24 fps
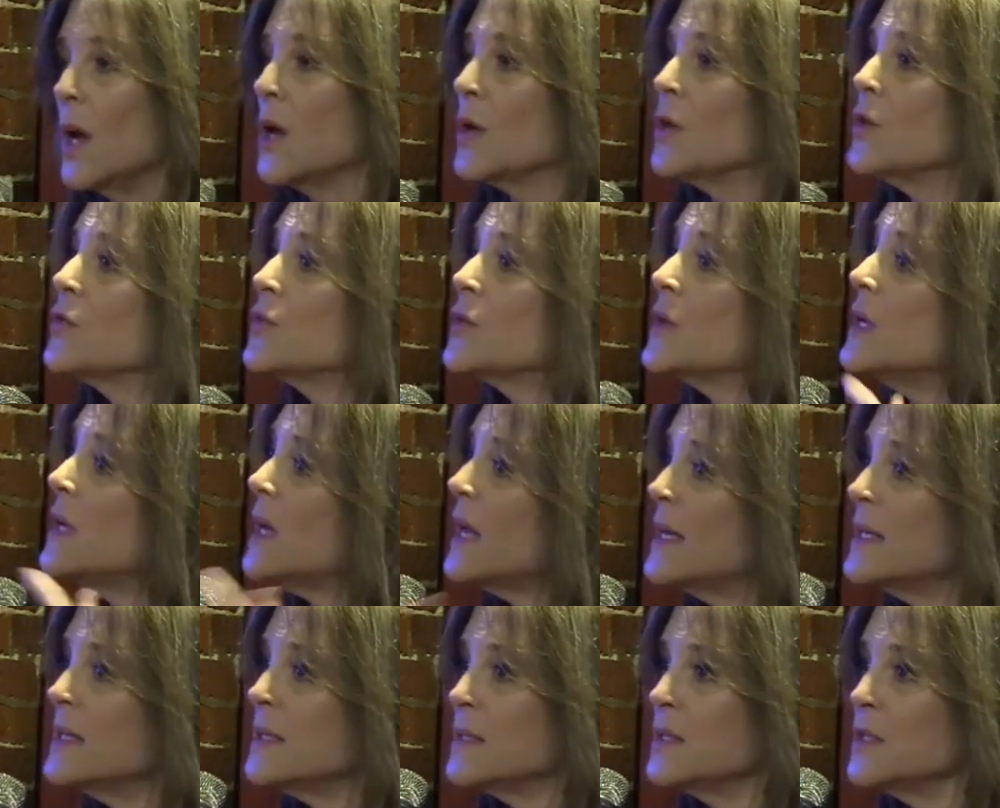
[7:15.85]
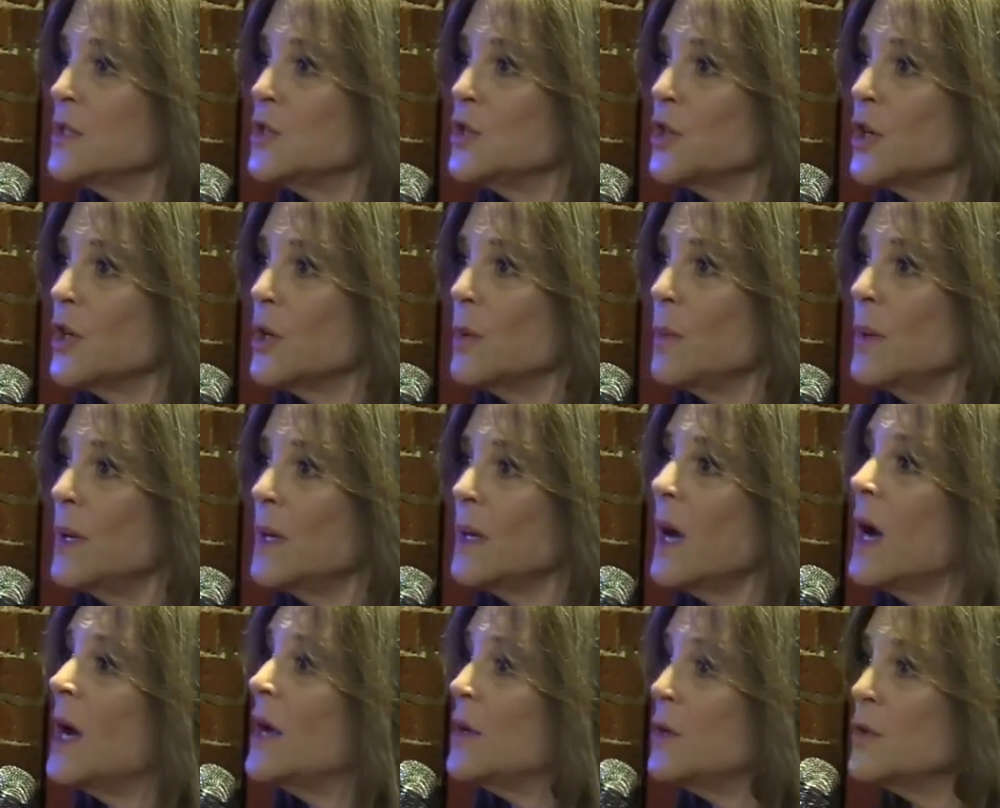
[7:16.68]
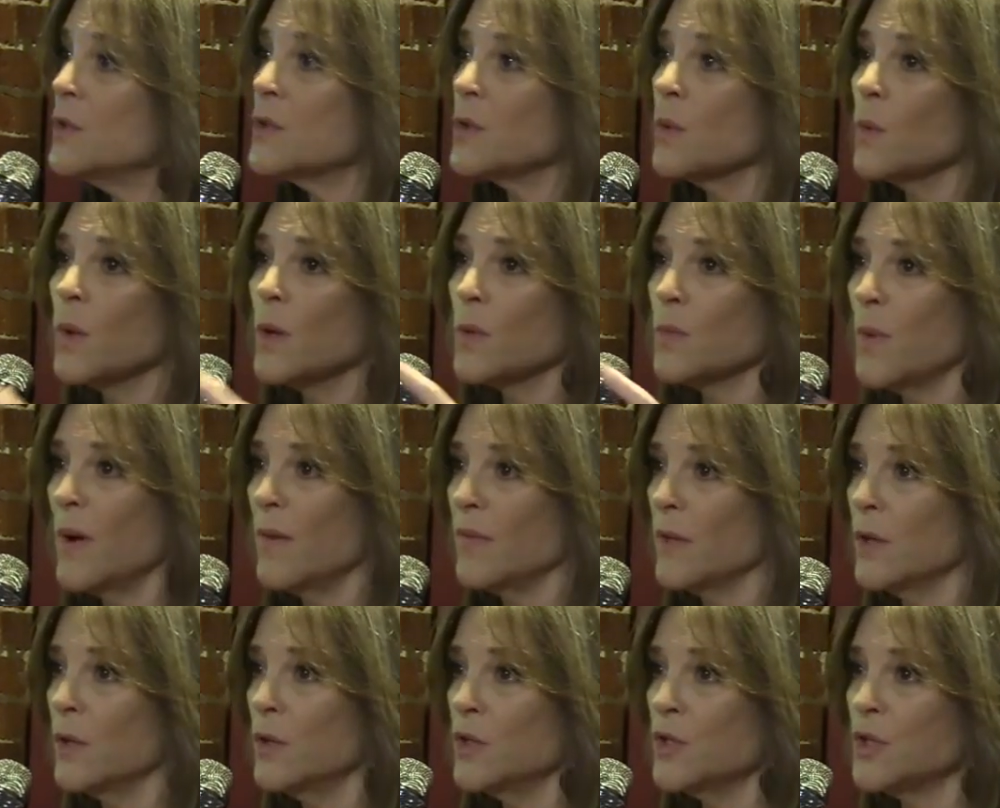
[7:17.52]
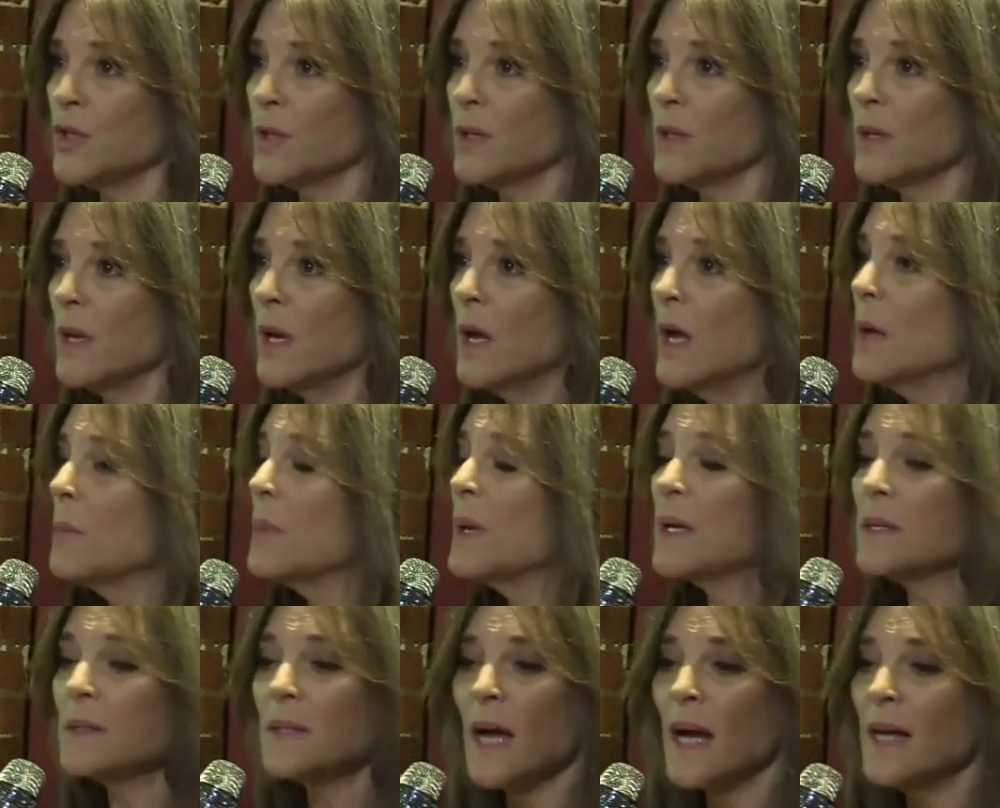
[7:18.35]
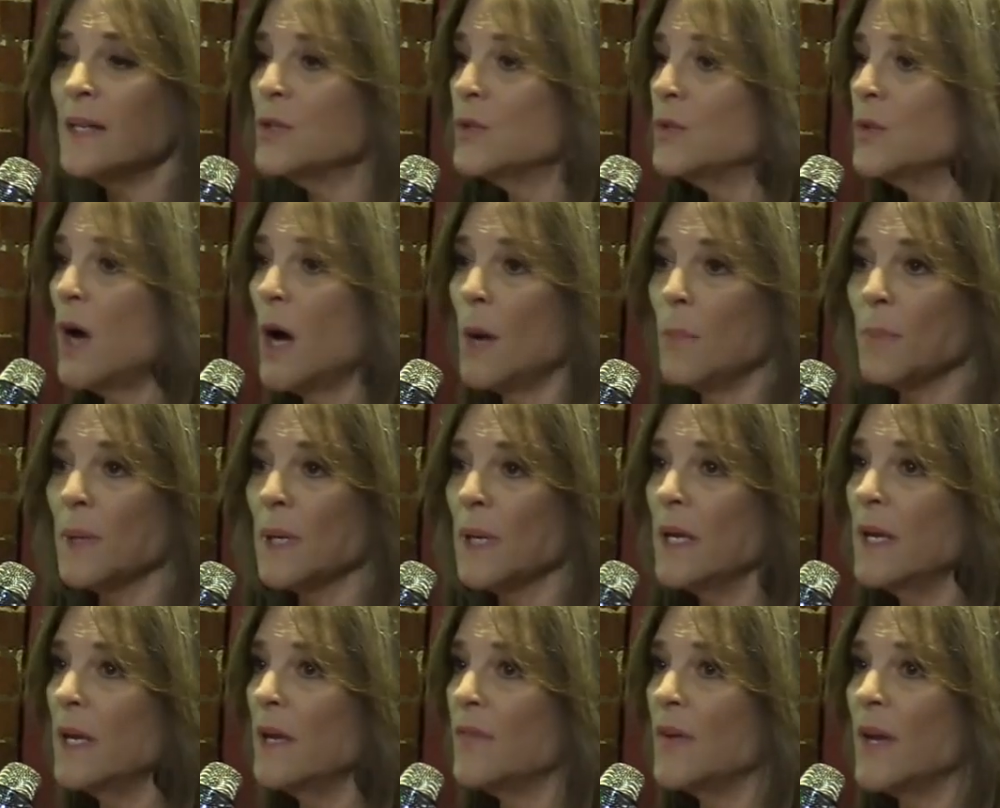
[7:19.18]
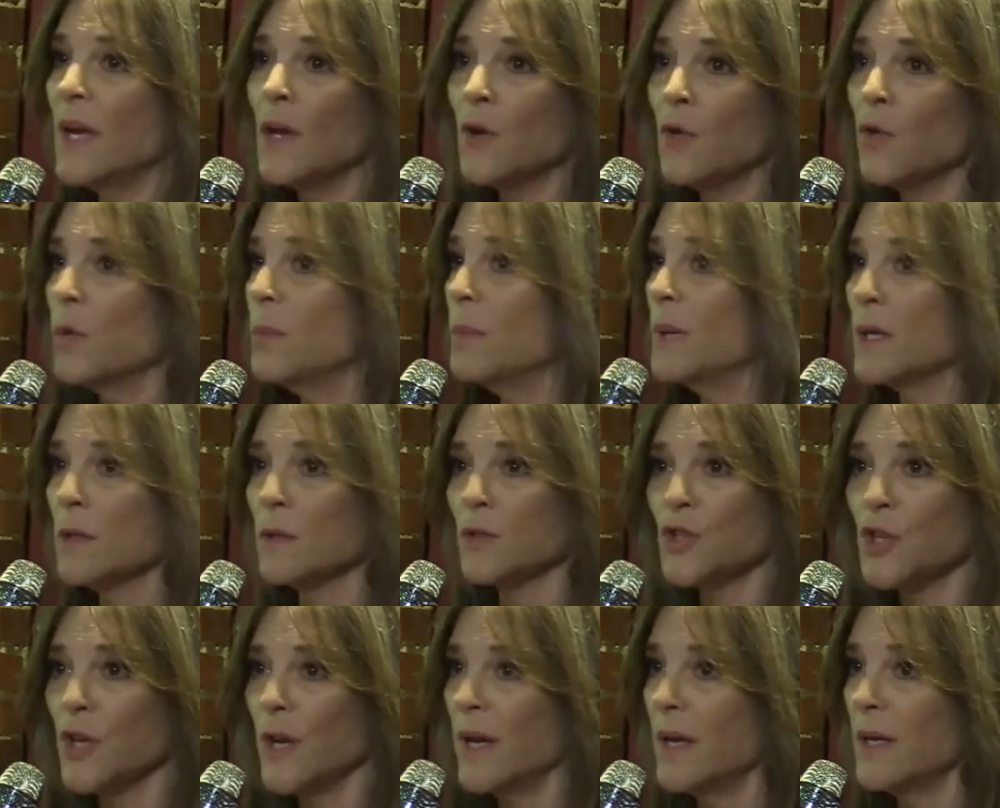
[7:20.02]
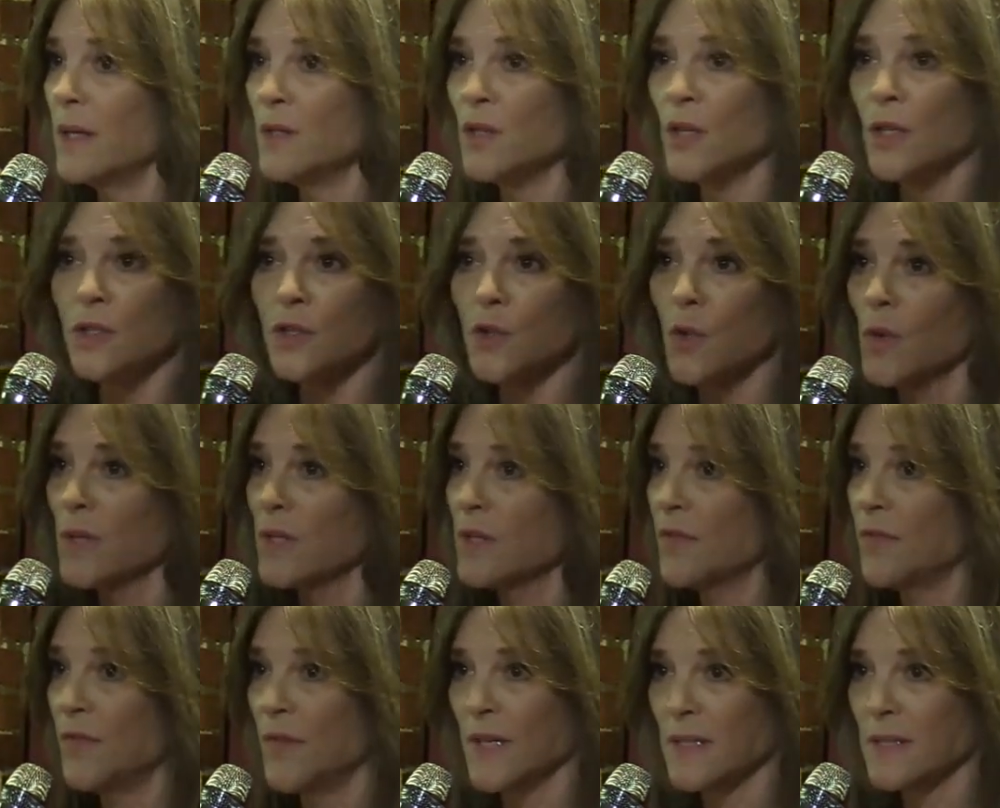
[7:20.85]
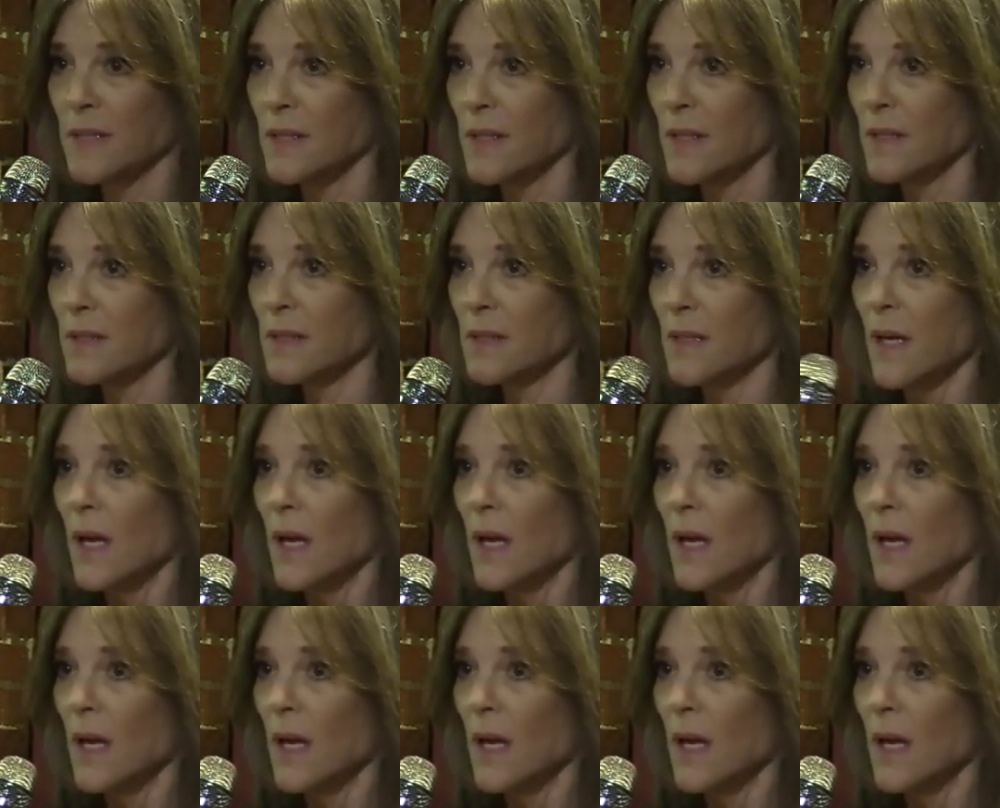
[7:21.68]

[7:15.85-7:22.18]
You see, ladies and gentlemen, I use the word revolution because I do not believe incremental change is going to fix this.